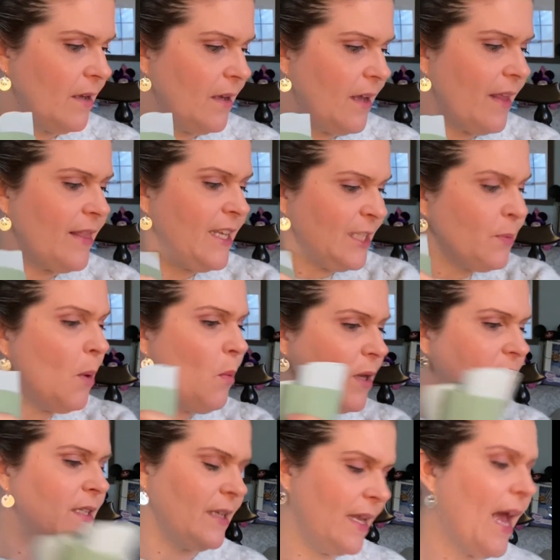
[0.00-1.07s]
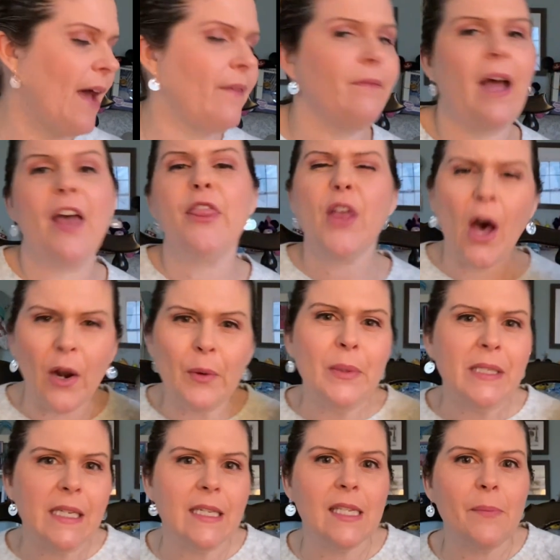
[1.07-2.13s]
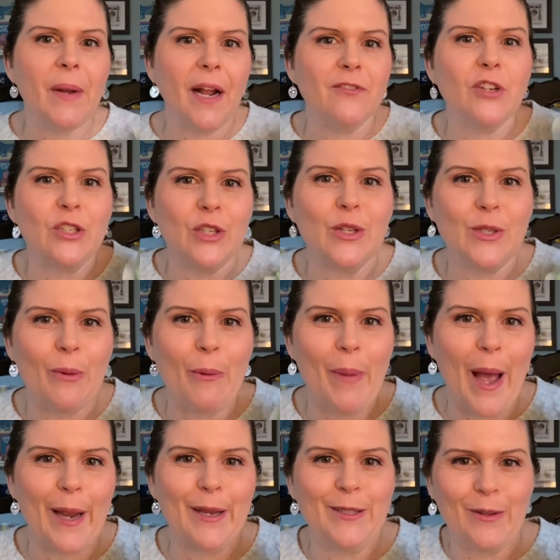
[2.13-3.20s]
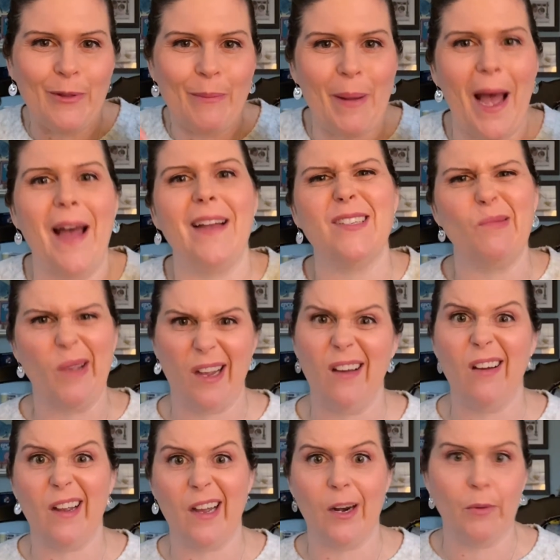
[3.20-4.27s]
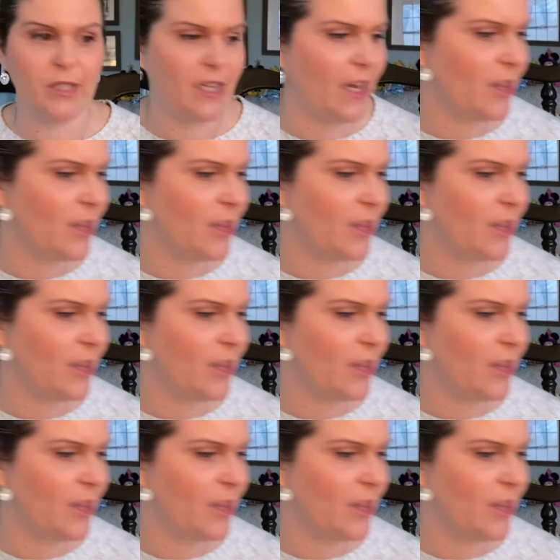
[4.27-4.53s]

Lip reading: This one was, I thought it was easy, but after I saw some unpackings of the bags, I'm like, oh, I kind of wish I got the